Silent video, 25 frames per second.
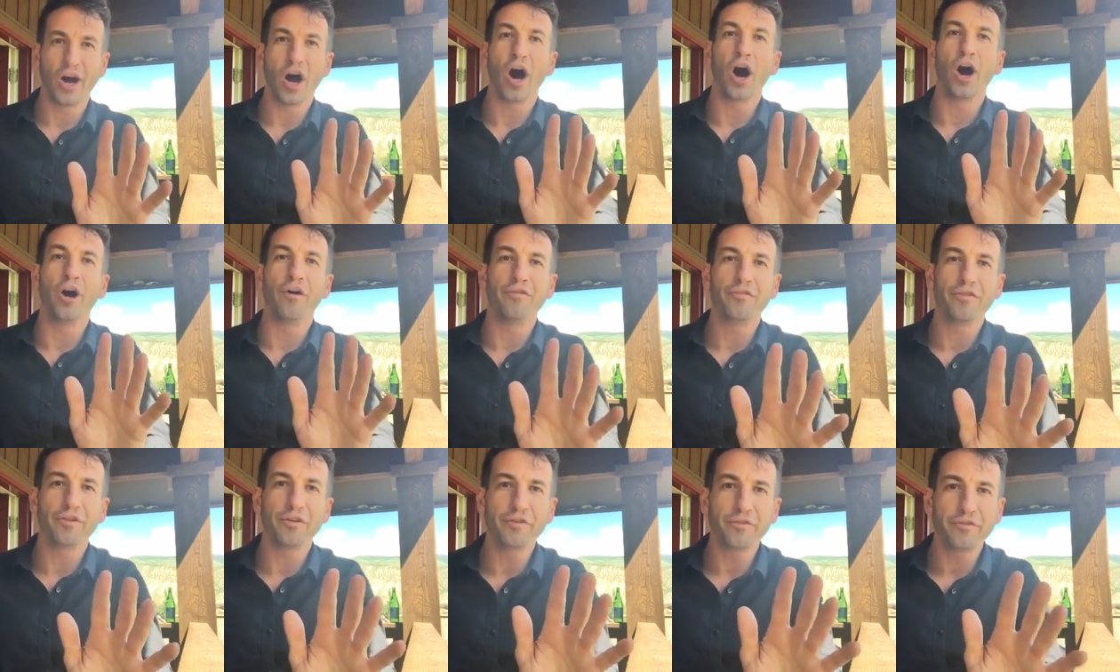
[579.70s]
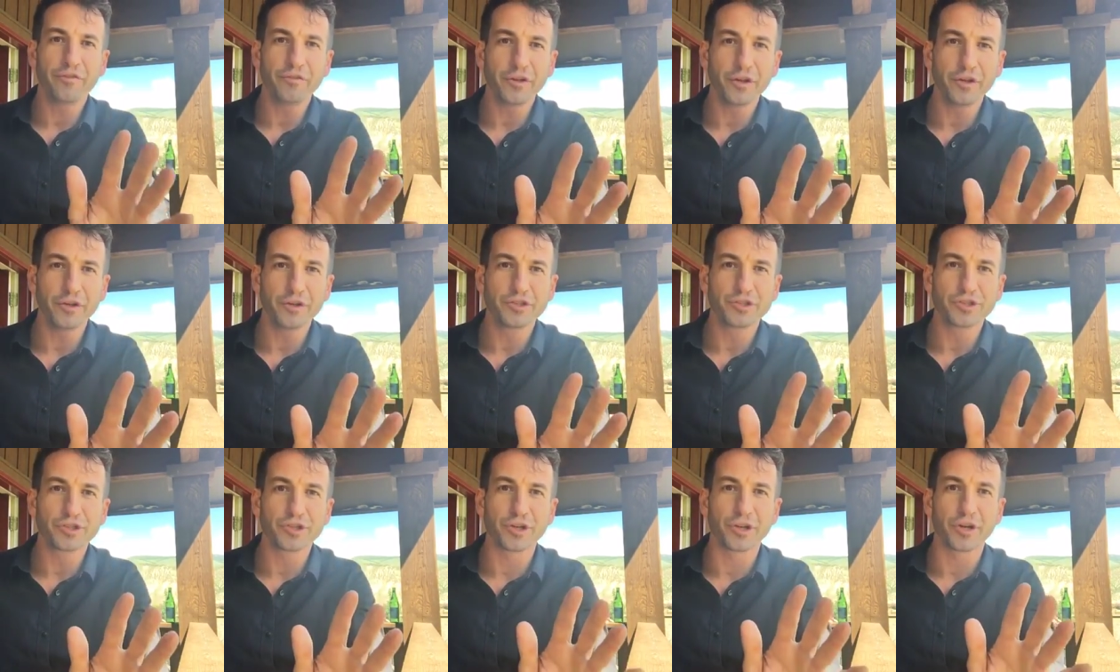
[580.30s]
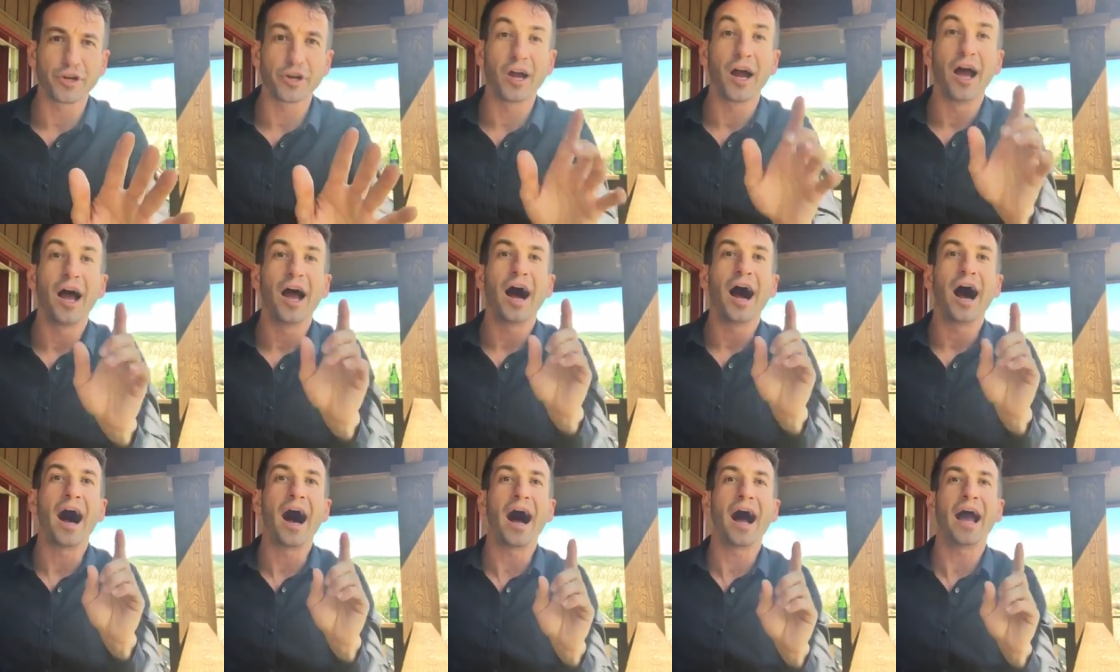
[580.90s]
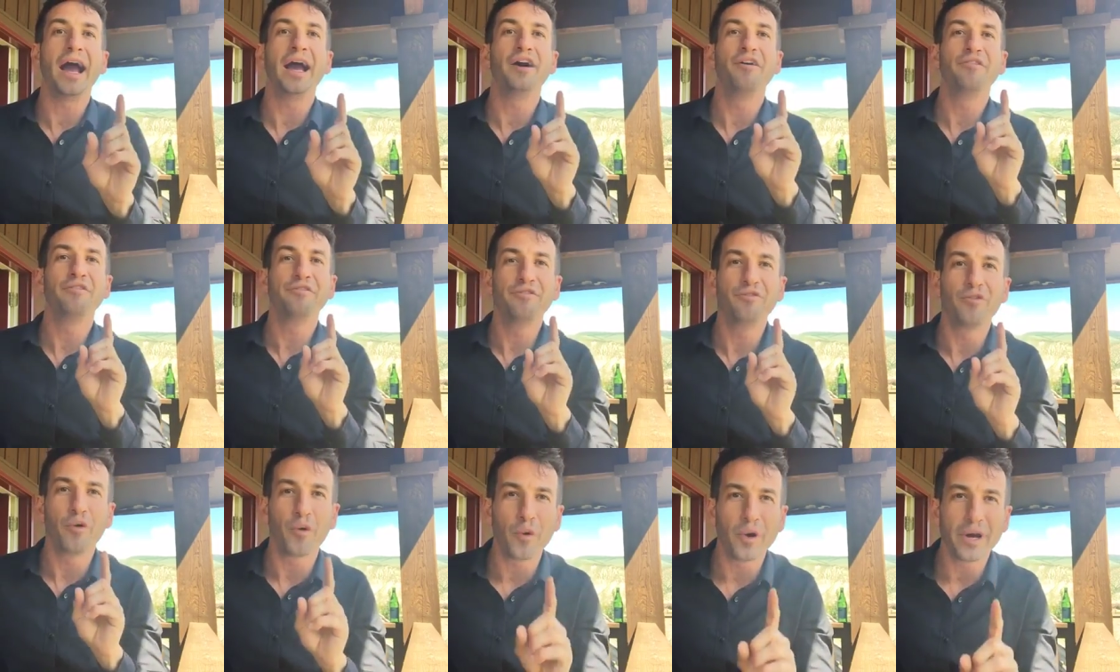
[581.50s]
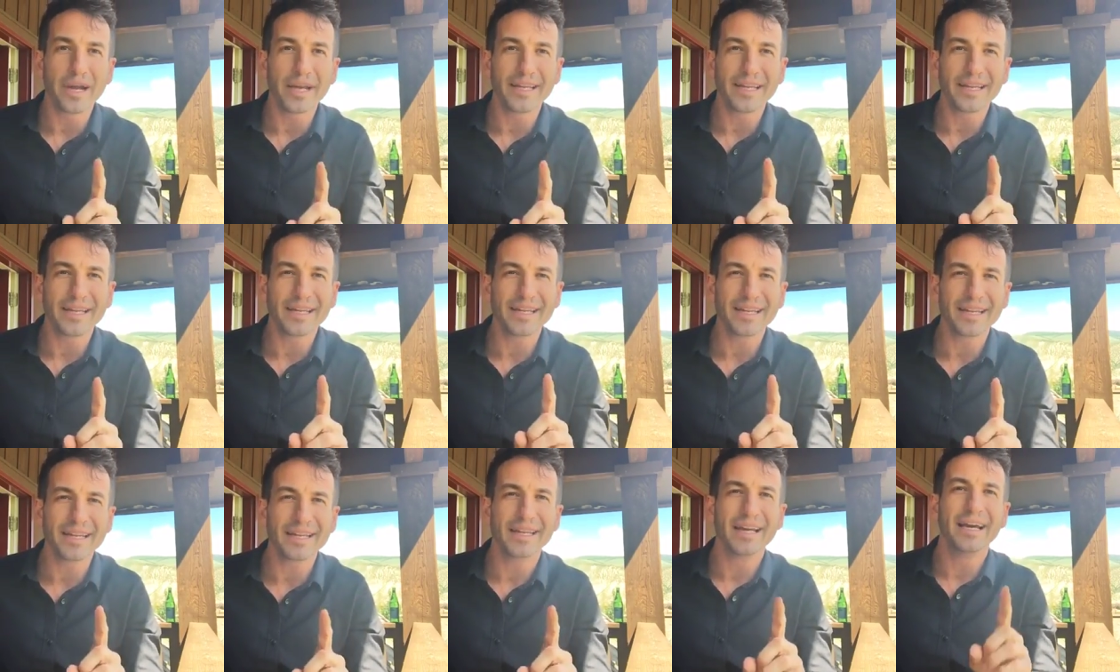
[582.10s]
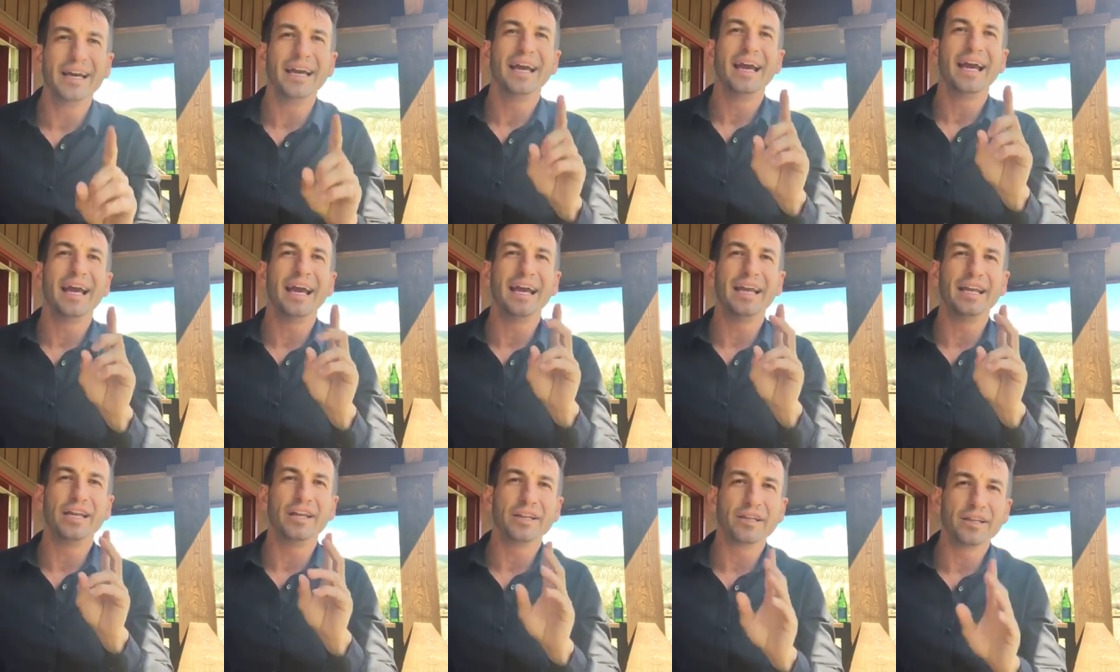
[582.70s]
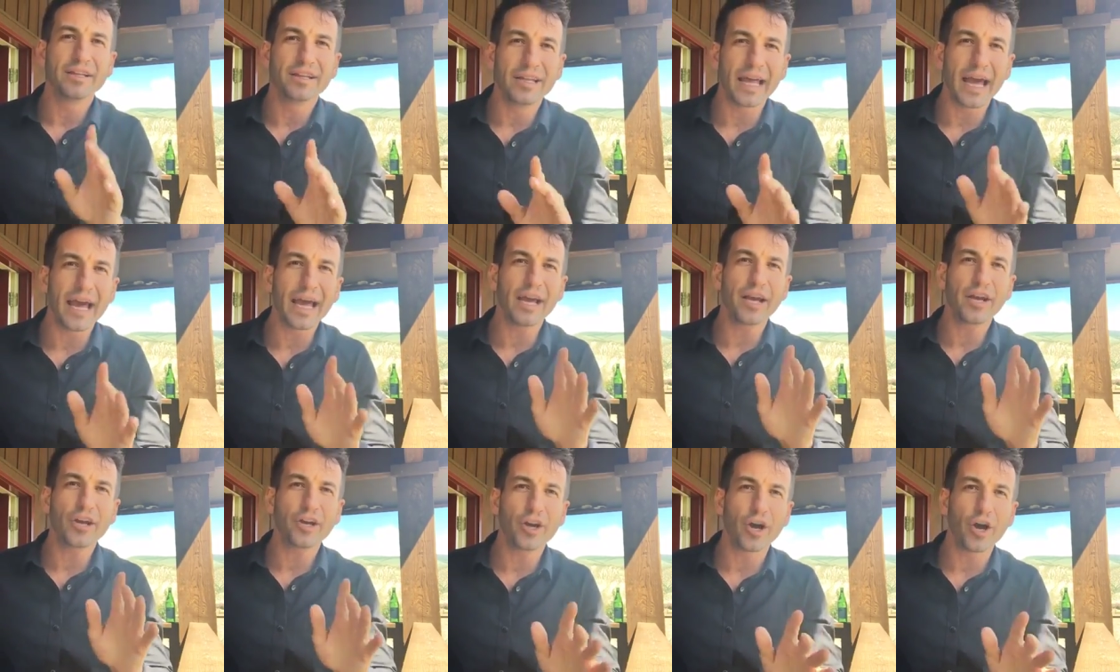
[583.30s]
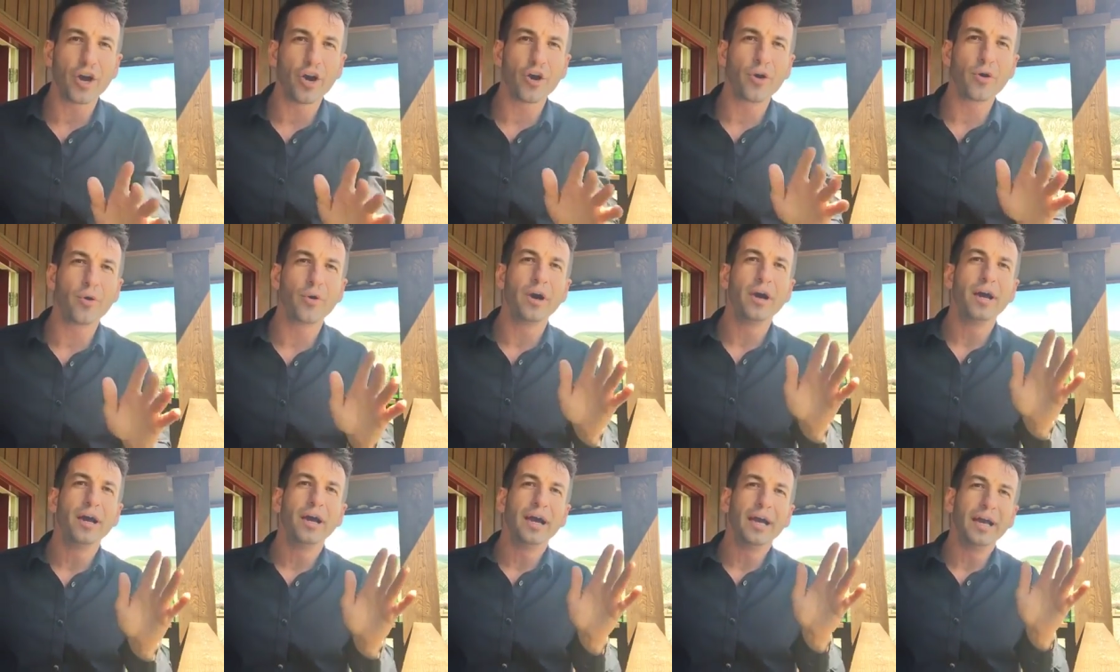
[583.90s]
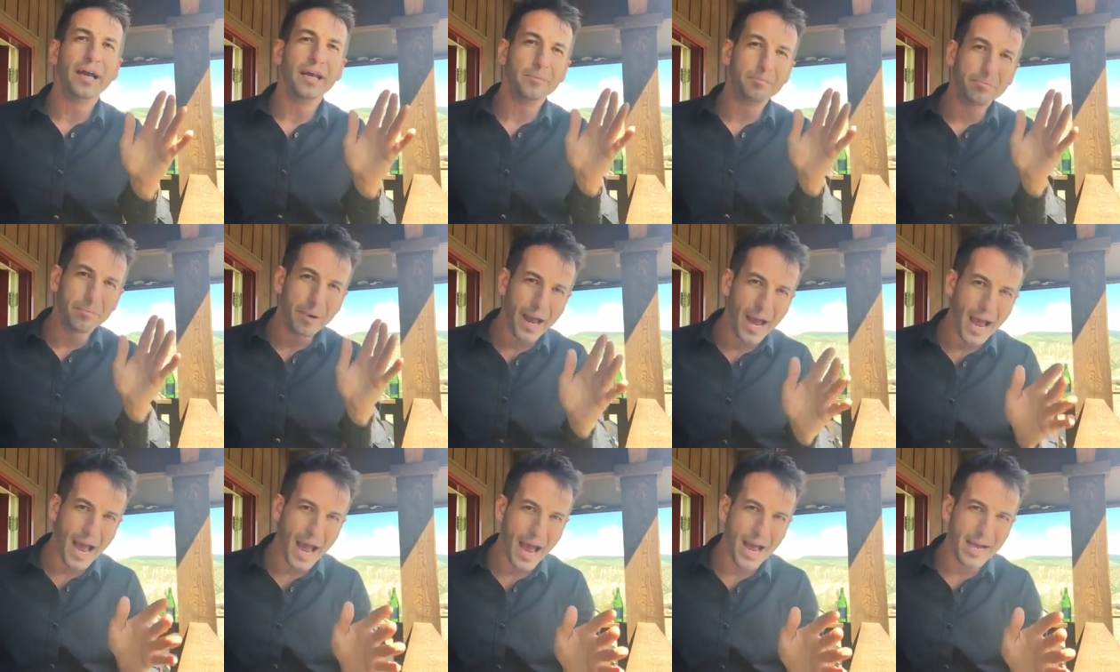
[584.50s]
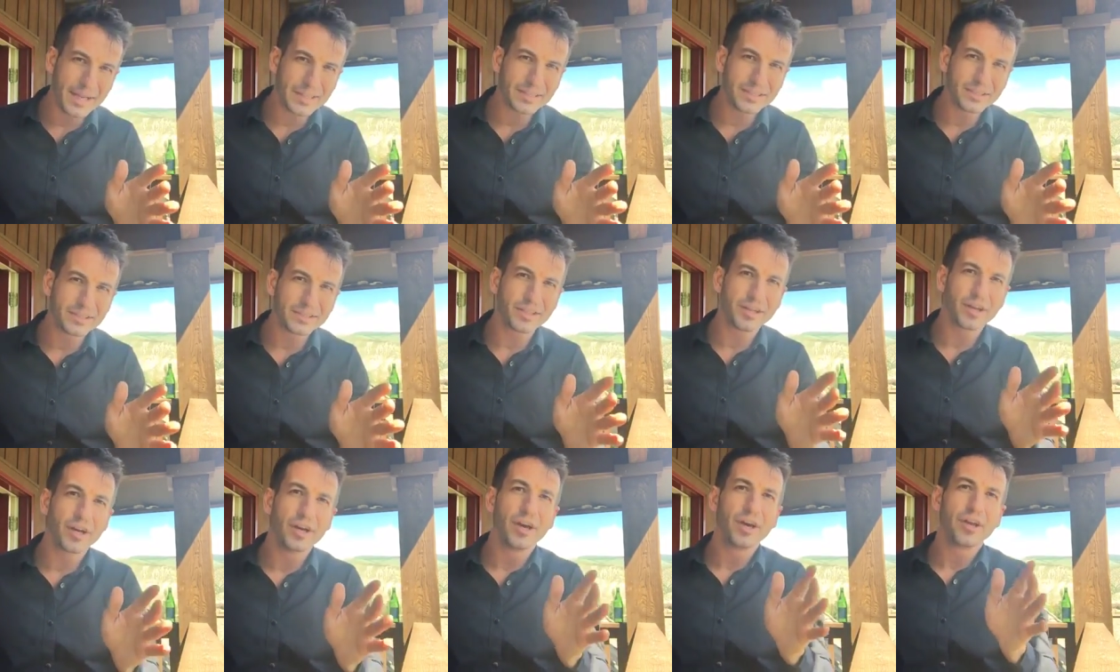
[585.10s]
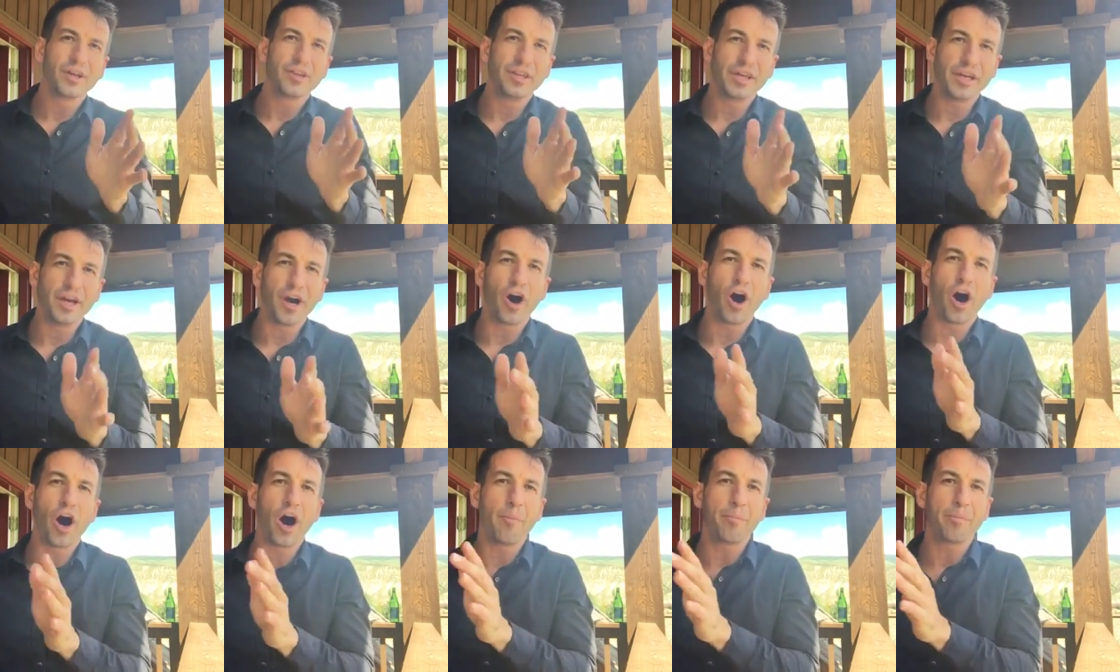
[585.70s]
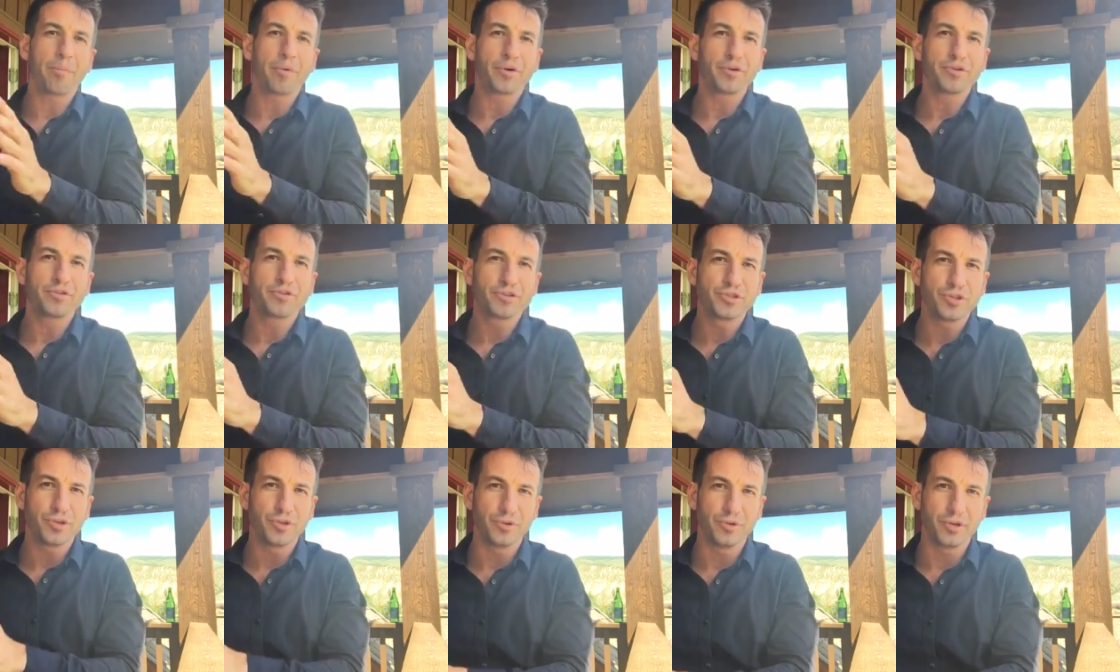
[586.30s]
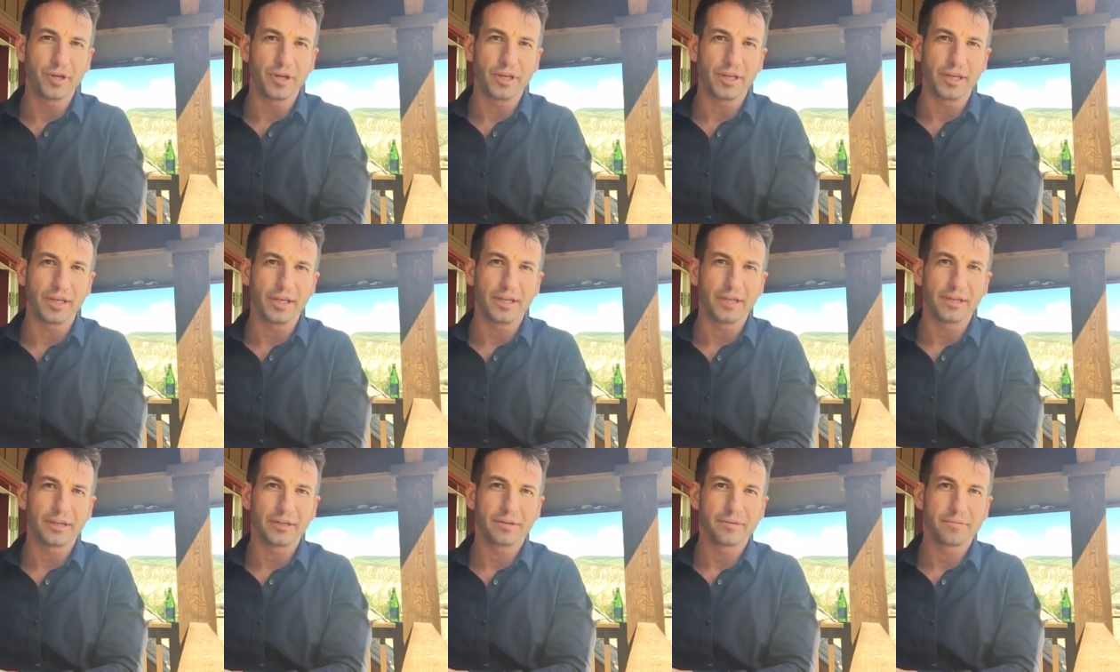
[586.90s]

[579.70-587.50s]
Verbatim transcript: of the future, I avoided it and let go and passed the opportunity.